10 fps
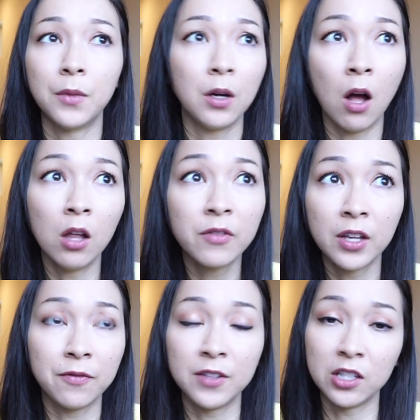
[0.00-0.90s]
all of
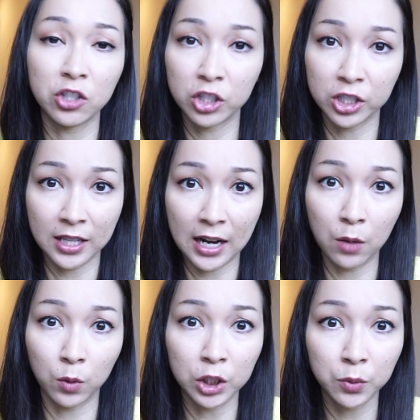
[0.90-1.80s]
the physicians that I
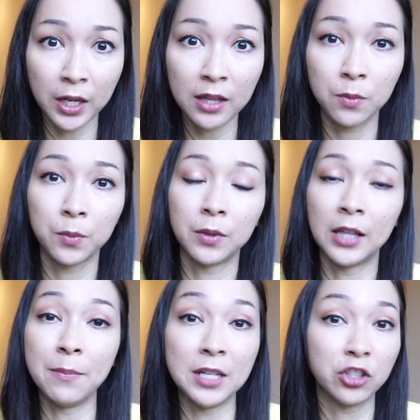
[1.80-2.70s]
worked with
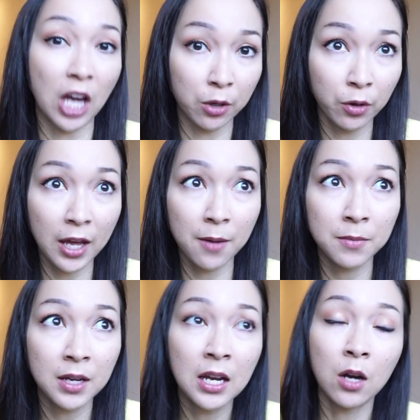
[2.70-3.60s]
let me shadow
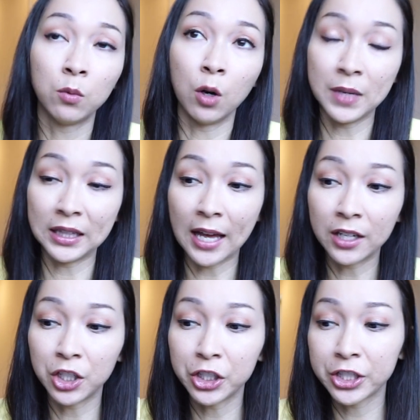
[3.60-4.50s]
them, wrote me
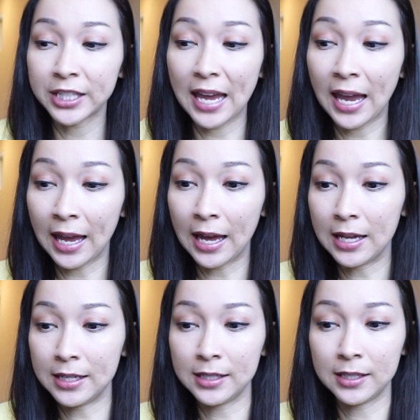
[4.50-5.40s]
letters,
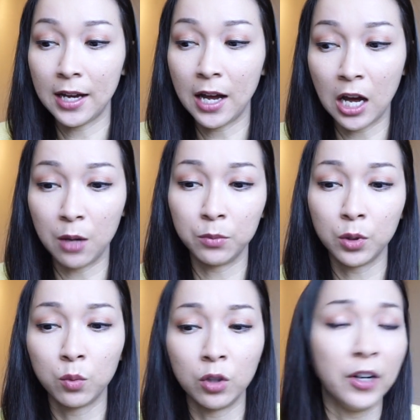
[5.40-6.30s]
and um,
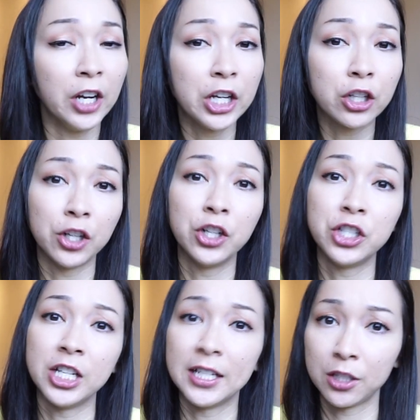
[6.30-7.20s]
were very
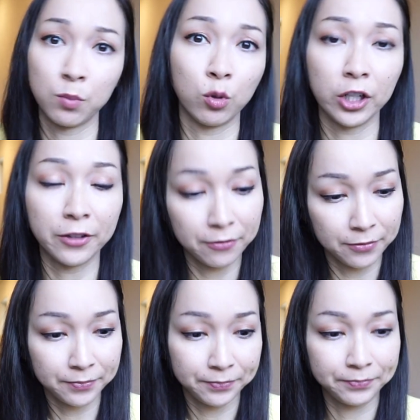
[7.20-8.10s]
encouraging and supportive.
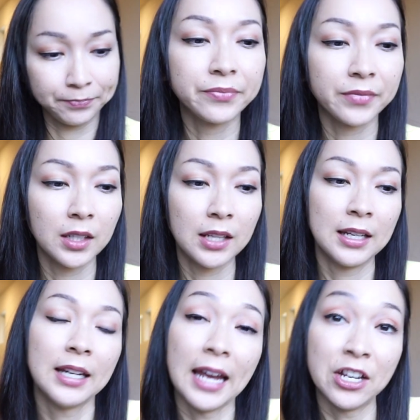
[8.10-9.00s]

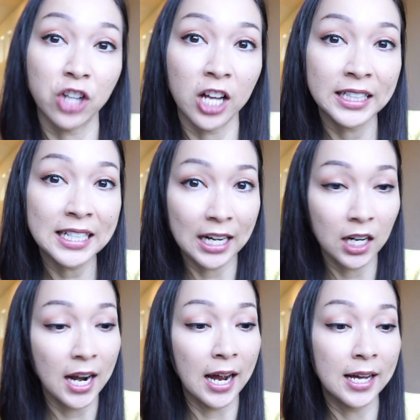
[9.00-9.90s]
And Jolly
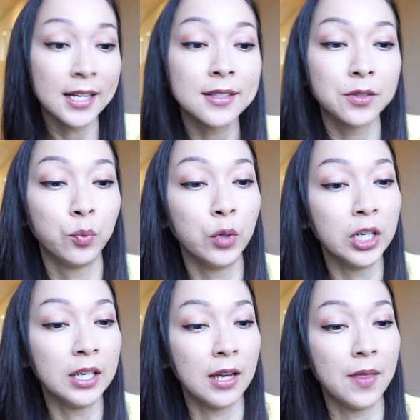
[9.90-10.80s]
Nair asks,
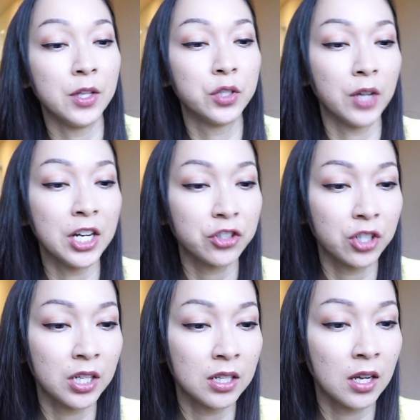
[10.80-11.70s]
would the
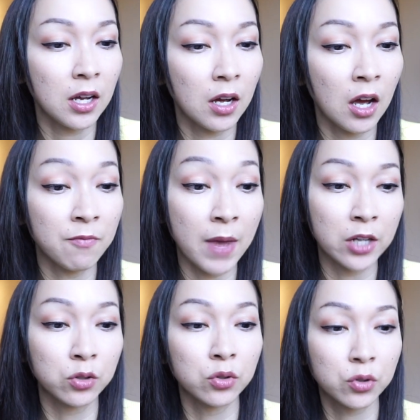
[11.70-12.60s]
duration of
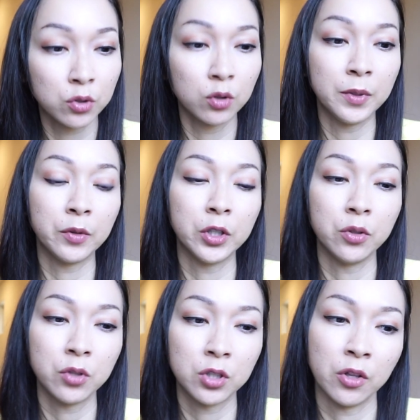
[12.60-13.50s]
medical school be
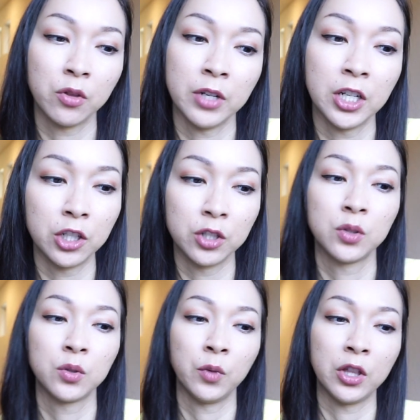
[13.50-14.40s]
reduced to three
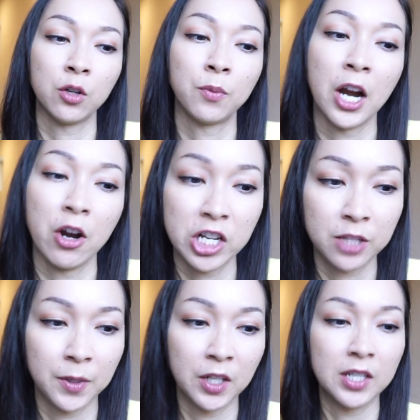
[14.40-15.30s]
years with your prior
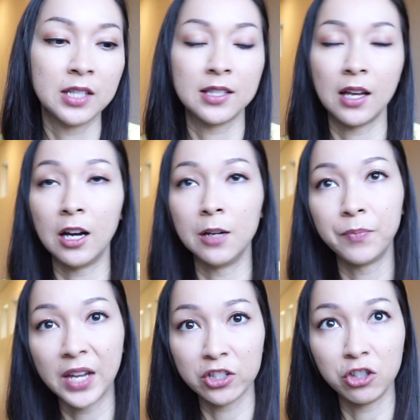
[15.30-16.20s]
experience
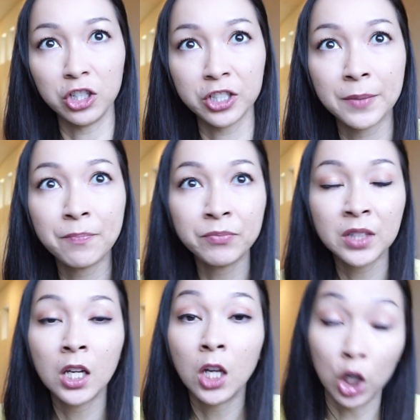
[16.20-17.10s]
um, as a nurse?
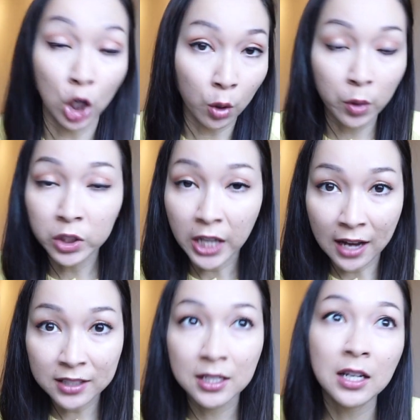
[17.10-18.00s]
No, it will
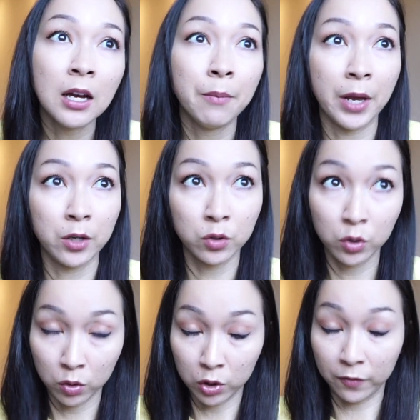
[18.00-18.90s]
not. Medical
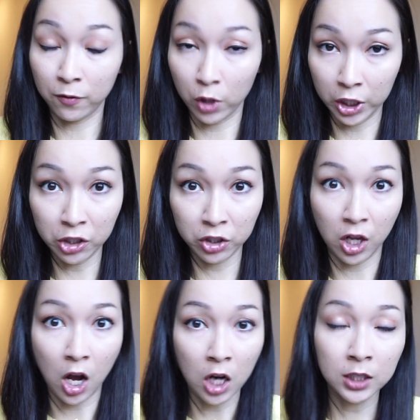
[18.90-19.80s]
school is four years
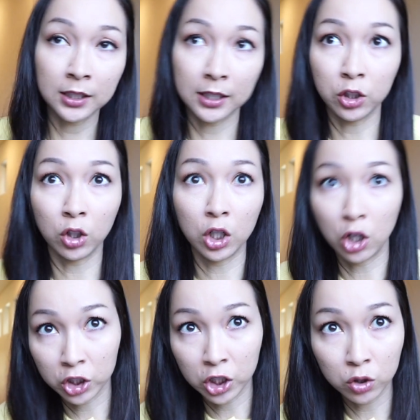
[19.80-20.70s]
long. Your
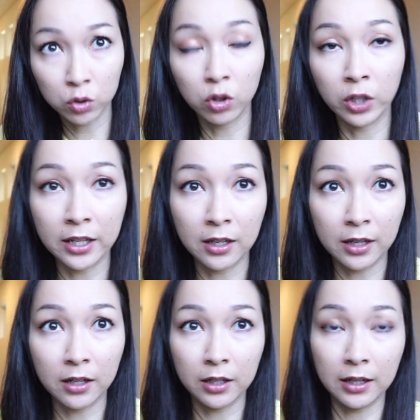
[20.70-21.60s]
nursing school
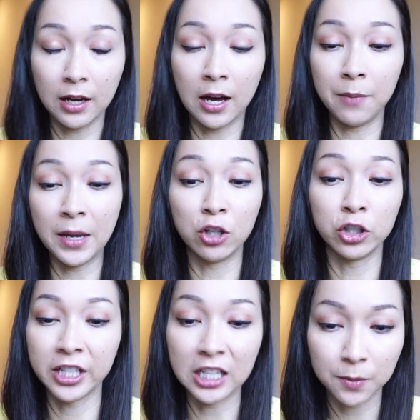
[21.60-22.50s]
um, and
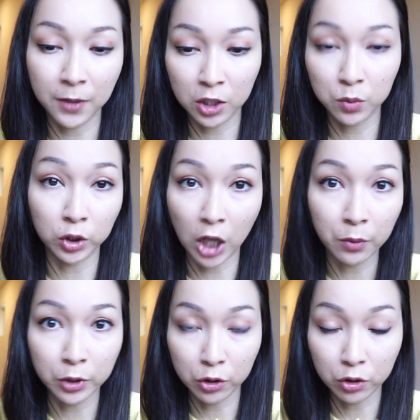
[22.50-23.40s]
nursing experience will not
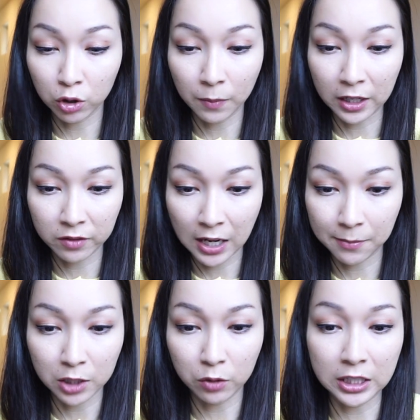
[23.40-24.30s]
reduce your amount of time
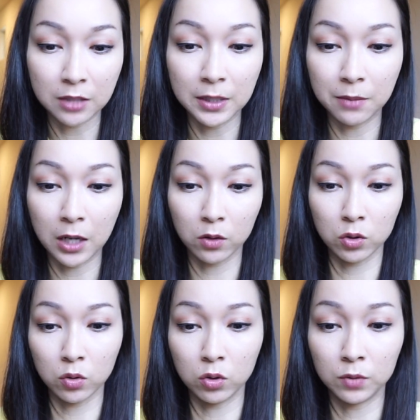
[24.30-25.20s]
that you need to be in
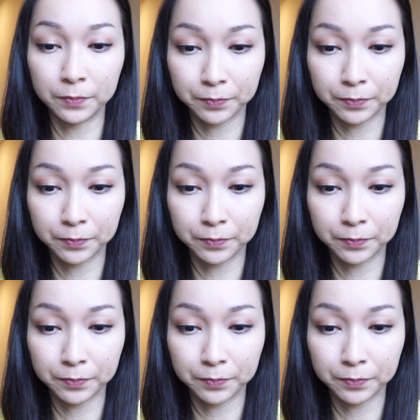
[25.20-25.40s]
medical school.